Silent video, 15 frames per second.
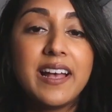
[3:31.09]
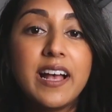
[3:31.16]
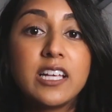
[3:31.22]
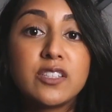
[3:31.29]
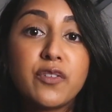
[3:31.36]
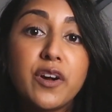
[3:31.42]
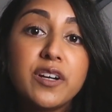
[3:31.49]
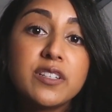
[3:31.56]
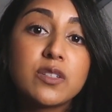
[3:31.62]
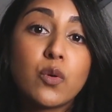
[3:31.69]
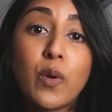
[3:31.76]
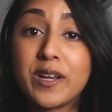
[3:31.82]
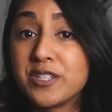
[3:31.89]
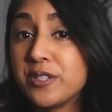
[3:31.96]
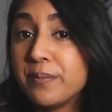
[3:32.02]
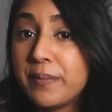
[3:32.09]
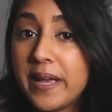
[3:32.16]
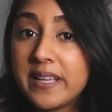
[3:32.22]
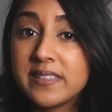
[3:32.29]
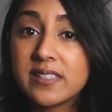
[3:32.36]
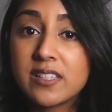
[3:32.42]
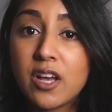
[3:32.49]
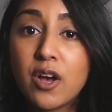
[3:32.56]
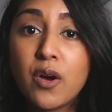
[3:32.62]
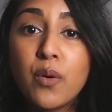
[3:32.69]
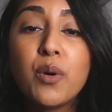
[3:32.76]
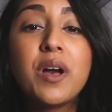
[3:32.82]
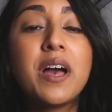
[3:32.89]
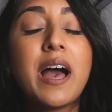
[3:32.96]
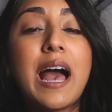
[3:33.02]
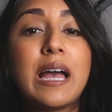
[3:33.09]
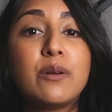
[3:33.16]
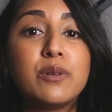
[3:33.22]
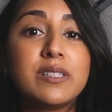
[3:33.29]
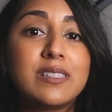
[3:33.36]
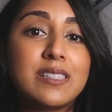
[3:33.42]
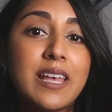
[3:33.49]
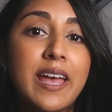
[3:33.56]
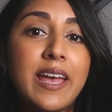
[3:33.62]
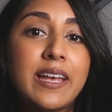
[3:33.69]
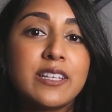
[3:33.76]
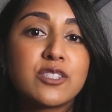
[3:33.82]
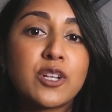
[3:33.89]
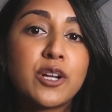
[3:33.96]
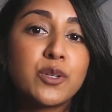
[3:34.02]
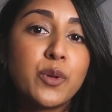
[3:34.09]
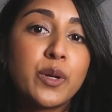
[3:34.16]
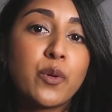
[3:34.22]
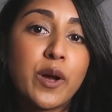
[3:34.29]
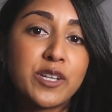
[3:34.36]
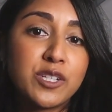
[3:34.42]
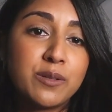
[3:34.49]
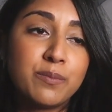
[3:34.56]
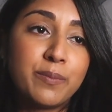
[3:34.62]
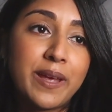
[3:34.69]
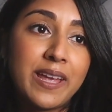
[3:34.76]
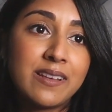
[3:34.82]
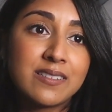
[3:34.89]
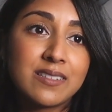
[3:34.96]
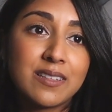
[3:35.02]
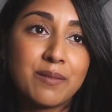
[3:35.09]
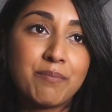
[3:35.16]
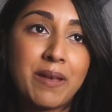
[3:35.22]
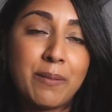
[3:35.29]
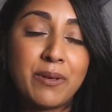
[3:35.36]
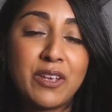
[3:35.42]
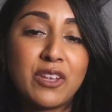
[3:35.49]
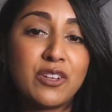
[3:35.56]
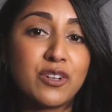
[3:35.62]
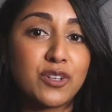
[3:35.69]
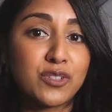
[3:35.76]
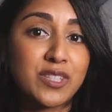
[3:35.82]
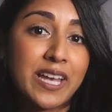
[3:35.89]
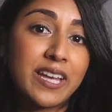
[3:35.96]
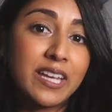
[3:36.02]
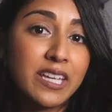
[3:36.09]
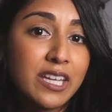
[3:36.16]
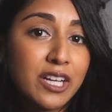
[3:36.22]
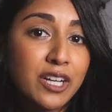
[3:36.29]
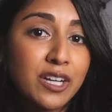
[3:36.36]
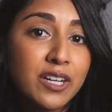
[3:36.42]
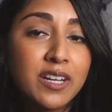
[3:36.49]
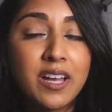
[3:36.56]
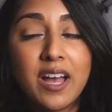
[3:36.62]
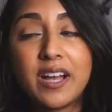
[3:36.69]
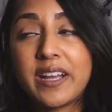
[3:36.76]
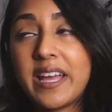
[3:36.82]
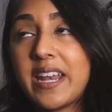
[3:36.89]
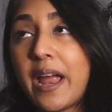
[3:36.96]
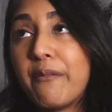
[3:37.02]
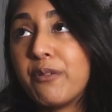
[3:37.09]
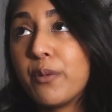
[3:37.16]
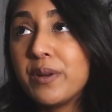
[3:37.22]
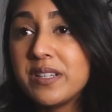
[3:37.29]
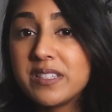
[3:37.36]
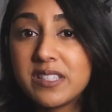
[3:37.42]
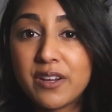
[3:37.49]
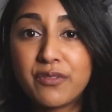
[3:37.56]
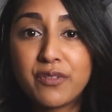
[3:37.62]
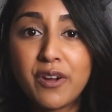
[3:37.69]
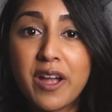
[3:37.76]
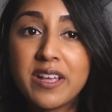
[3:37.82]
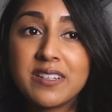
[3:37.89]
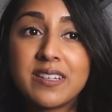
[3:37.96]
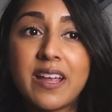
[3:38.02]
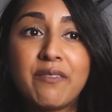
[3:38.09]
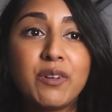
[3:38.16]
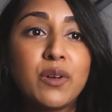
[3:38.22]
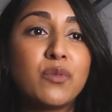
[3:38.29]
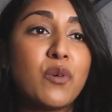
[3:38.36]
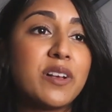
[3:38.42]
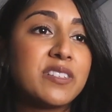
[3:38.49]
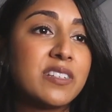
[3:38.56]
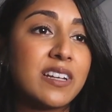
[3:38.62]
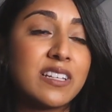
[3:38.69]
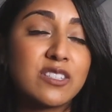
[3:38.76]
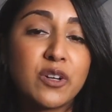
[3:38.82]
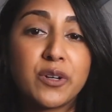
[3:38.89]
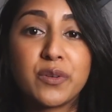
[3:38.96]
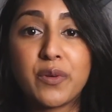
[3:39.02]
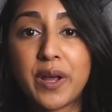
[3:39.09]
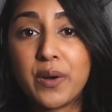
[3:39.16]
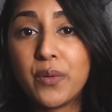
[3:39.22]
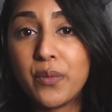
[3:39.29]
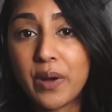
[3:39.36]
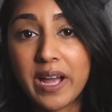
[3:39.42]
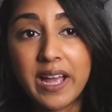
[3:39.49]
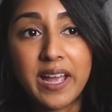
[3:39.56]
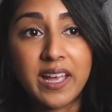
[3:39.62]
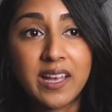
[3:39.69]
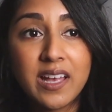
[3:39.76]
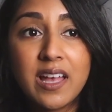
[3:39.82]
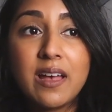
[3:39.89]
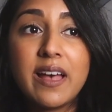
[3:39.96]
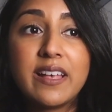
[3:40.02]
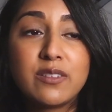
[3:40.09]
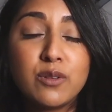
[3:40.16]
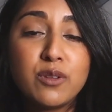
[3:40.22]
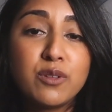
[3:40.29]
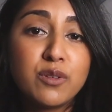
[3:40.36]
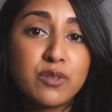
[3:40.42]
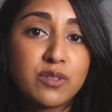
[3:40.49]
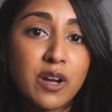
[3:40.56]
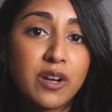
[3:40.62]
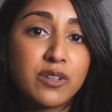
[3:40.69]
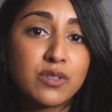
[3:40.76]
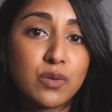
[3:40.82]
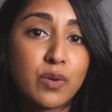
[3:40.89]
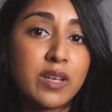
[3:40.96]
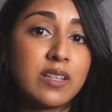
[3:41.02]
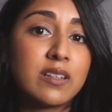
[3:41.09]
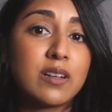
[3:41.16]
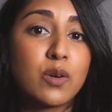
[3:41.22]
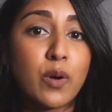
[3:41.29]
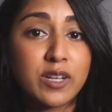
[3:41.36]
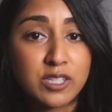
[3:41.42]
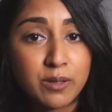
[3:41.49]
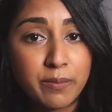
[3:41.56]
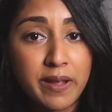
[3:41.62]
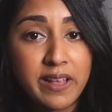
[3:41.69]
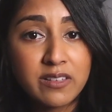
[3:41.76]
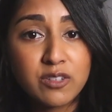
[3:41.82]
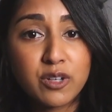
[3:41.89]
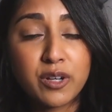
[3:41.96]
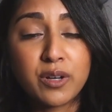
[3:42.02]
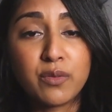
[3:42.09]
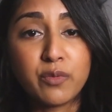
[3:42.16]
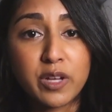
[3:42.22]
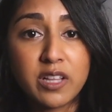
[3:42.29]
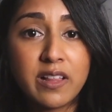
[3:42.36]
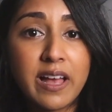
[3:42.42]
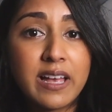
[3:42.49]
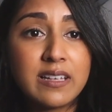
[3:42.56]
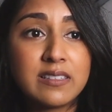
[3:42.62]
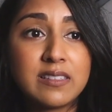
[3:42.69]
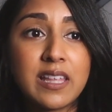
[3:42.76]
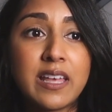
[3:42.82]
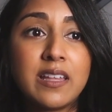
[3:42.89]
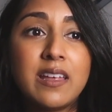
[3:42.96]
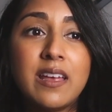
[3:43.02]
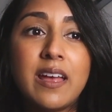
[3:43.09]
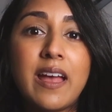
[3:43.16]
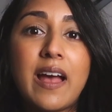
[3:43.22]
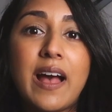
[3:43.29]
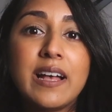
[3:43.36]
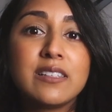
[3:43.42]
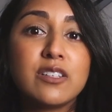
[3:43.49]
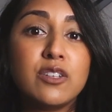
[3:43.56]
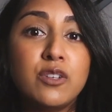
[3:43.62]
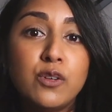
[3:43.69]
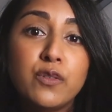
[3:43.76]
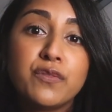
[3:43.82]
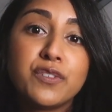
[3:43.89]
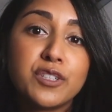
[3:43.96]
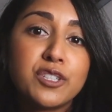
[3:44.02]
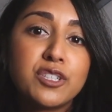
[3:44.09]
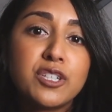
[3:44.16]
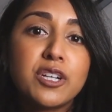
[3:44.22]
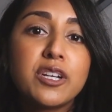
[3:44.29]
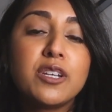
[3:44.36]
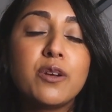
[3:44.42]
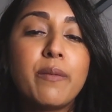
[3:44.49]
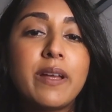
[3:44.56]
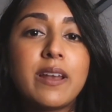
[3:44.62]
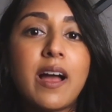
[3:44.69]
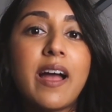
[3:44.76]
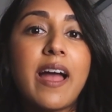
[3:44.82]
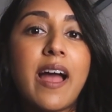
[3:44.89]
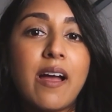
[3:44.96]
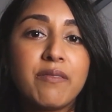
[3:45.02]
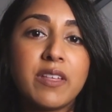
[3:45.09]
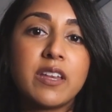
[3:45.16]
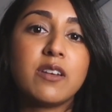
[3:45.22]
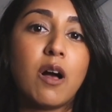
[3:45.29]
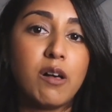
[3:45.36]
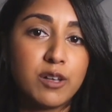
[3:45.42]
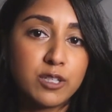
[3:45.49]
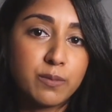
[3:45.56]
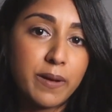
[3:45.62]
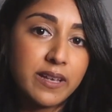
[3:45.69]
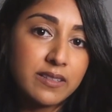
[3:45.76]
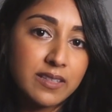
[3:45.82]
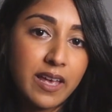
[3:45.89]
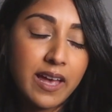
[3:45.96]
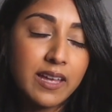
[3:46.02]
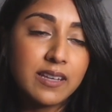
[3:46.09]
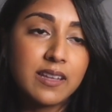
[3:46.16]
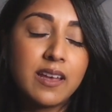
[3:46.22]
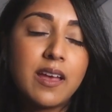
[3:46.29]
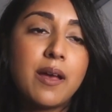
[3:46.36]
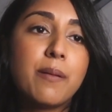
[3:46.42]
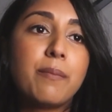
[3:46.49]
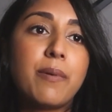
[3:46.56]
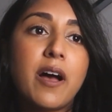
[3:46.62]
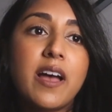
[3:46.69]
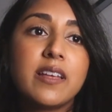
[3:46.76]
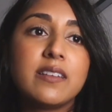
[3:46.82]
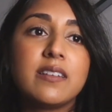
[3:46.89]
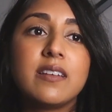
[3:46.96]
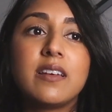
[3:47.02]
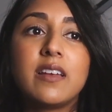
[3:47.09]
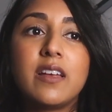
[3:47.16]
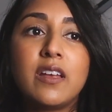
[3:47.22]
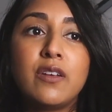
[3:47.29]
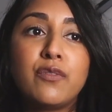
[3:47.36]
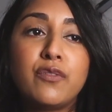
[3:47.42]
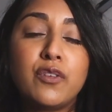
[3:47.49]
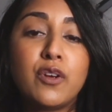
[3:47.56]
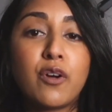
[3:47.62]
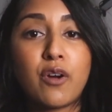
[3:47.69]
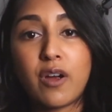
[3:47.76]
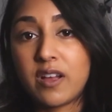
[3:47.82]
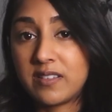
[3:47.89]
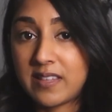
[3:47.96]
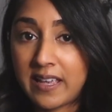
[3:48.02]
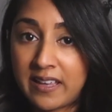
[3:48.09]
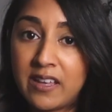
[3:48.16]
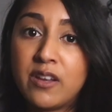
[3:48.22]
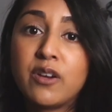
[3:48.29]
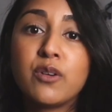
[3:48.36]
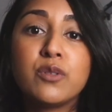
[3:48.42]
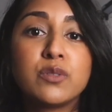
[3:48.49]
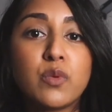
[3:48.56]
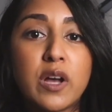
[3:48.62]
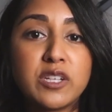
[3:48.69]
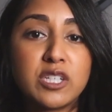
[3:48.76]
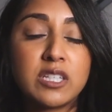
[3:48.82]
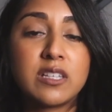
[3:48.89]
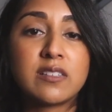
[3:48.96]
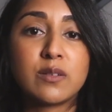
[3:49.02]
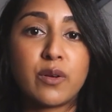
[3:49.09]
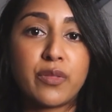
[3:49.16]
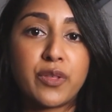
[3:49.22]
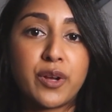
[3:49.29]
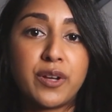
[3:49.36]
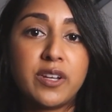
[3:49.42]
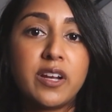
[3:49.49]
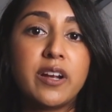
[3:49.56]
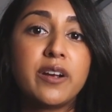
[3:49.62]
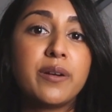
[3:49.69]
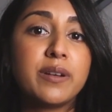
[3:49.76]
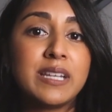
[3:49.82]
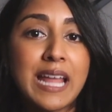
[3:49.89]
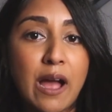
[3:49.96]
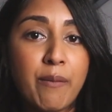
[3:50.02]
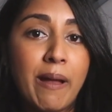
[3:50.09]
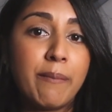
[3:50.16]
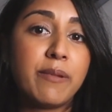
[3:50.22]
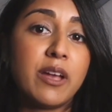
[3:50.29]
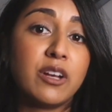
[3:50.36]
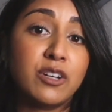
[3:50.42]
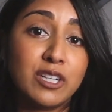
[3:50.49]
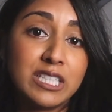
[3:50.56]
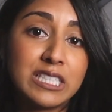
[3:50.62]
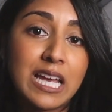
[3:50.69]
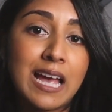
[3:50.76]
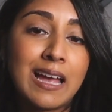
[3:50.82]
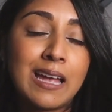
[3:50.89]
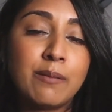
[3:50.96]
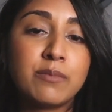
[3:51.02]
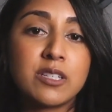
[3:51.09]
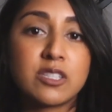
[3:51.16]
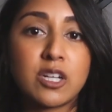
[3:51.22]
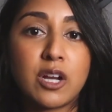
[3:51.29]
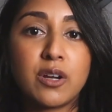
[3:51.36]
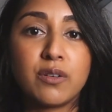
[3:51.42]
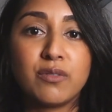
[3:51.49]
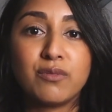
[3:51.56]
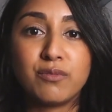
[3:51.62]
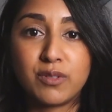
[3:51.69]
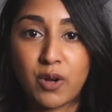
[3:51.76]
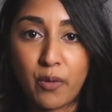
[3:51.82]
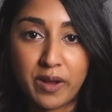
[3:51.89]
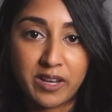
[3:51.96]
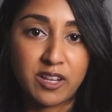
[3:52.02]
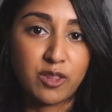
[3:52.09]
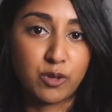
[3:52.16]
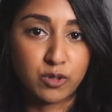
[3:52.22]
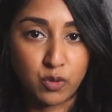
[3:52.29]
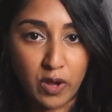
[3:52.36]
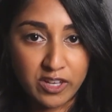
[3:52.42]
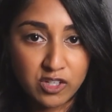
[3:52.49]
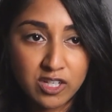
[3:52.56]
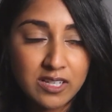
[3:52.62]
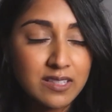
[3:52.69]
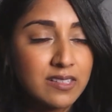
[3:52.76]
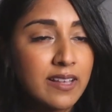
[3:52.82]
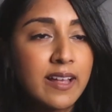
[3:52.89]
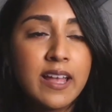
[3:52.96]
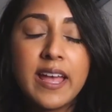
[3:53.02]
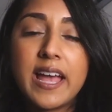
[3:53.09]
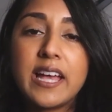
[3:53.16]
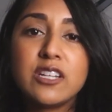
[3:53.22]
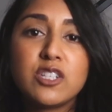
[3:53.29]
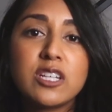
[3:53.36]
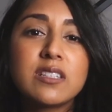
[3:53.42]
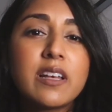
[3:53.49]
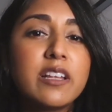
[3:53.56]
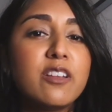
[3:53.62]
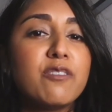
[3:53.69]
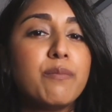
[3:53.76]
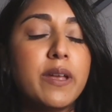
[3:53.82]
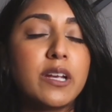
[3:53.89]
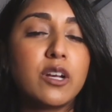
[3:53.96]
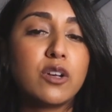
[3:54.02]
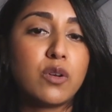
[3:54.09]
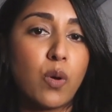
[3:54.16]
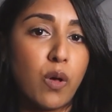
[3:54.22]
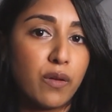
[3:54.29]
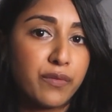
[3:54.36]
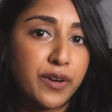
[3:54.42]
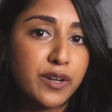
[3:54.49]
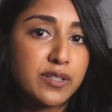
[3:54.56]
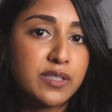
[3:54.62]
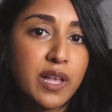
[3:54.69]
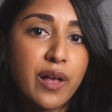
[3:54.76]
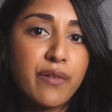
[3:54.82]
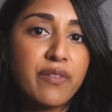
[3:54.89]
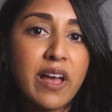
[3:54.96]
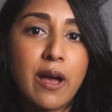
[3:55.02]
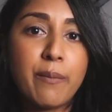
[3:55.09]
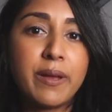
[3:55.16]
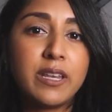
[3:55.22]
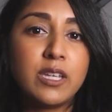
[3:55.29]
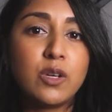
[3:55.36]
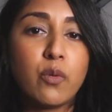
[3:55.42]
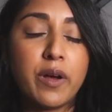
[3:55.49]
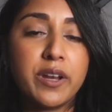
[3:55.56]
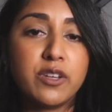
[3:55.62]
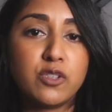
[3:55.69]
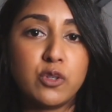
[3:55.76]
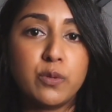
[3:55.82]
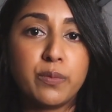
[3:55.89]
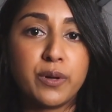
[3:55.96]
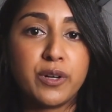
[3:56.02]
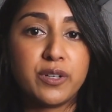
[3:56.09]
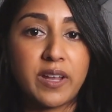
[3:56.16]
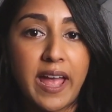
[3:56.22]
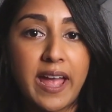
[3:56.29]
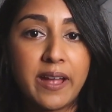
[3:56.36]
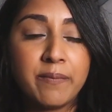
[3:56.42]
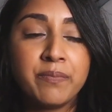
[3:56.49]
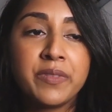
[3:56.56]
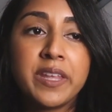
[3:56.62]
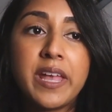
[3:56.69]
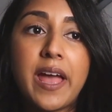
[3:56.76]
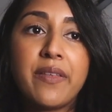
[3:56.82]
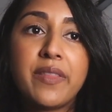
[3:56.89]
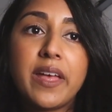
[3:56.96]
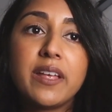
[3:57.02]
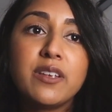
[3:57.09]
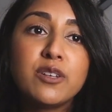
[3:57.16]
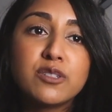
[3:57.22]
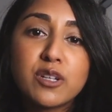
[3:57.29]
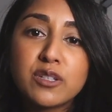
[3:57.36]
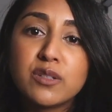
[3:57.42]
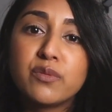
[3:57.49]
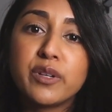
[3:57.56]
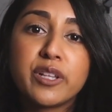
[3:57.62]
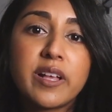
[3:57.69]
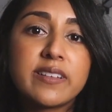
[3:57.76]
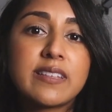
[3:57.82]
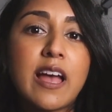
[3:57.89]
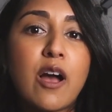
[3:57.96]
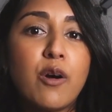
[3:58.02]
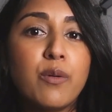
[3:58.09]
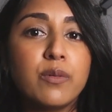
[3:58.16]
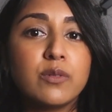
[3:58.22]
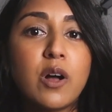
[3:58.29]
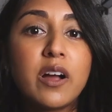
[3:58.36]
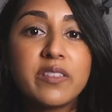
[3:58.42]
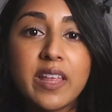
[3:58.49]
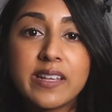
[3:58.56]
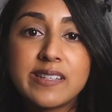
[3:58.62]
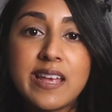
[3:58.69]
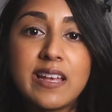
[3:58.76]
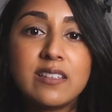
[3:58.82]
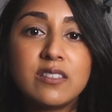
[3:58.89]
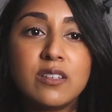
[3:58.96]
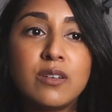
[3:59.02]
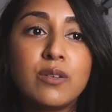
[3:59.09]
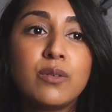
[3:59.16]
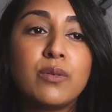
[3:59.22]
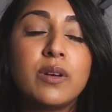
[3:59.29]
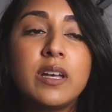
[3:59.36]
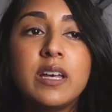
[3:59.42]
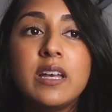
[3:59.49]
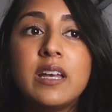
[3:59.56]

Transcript: As far as question banks go, I would say start doing question banks maybe in your 2nd year. Again, everyone is different and everyone wants to get started right away. As soon as you start doing question banks, you're going to realize that as a new 1st year, you may not have that knowledge base yet, but if you're a 2nd year who's watching this, or a 3rd year, now might be a good time to start going to those questions and just kind of make a goal for yourself, how many you want to do per day. And that you'll start to realize how long that takes you,